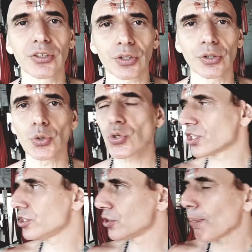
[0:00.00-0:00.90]
You see
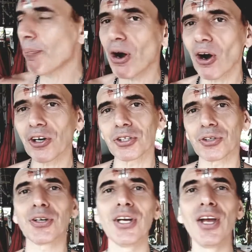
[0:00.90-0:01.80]
your partner
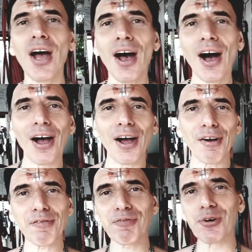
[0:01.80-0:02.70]
uh,
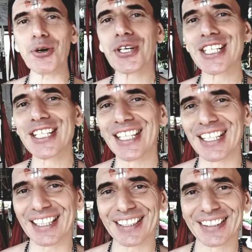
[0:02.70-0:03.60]

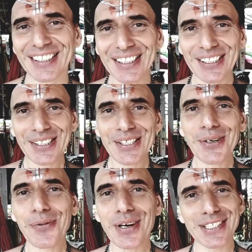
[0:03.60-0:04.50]
flirting
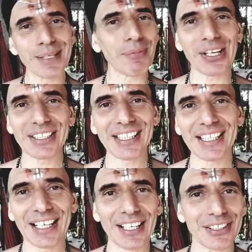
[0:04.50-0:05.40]
with somebody
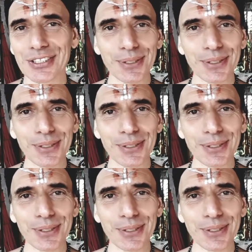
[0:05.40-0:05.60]
else.